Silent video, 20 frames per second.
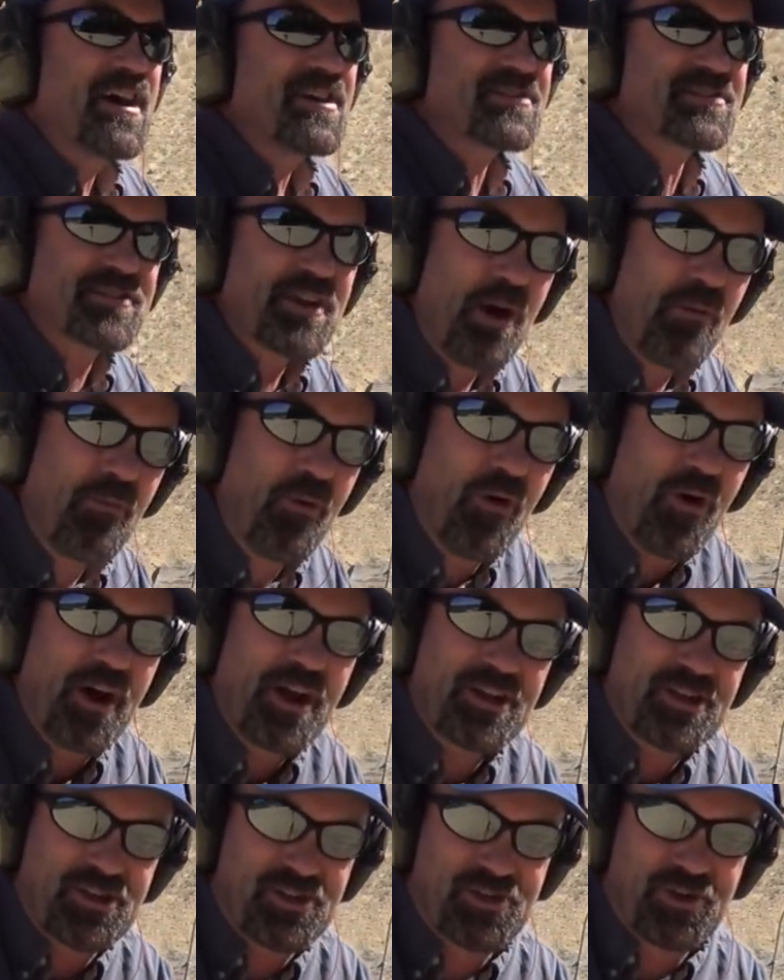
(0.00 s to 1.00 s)

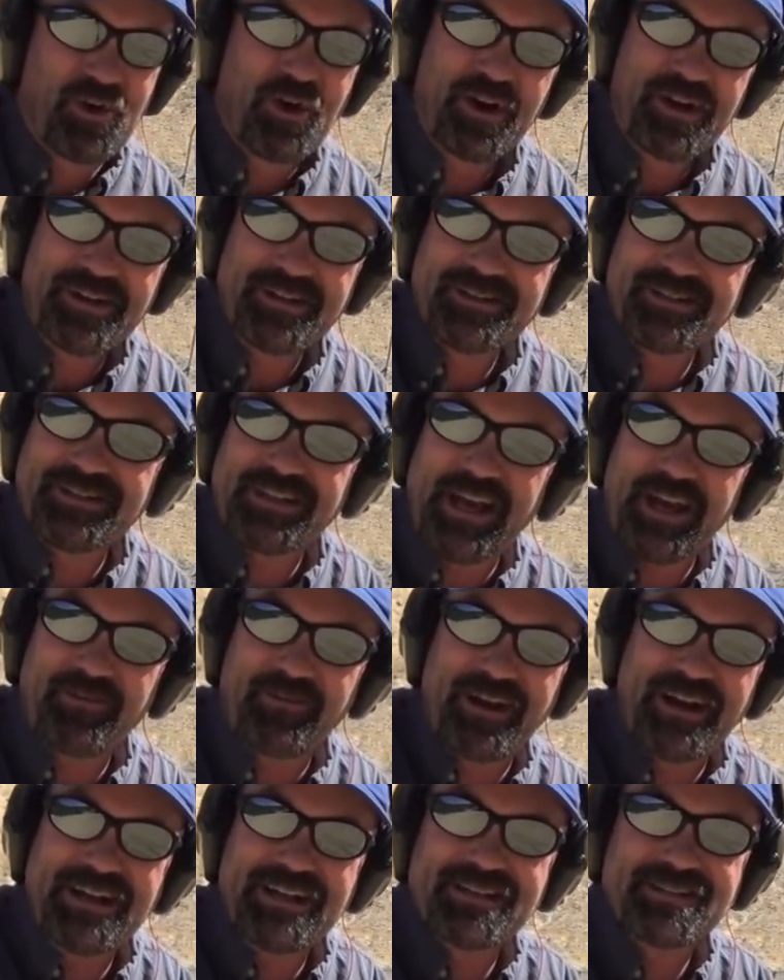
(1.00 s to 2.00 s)
somewhat shortened sight
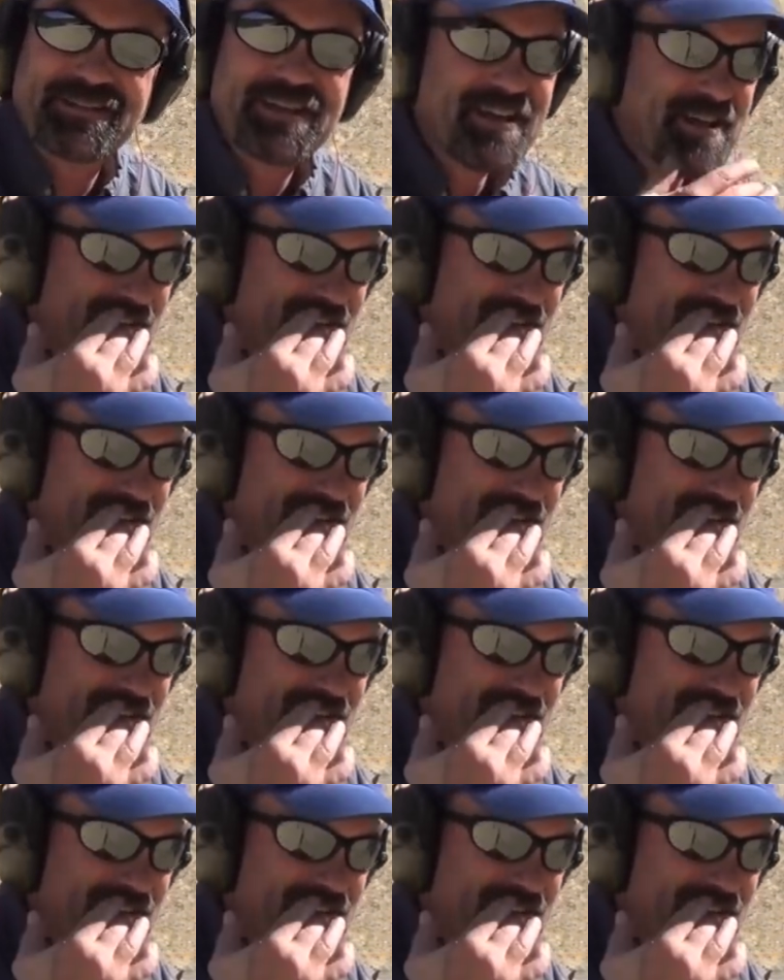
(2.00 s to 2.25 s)
radius.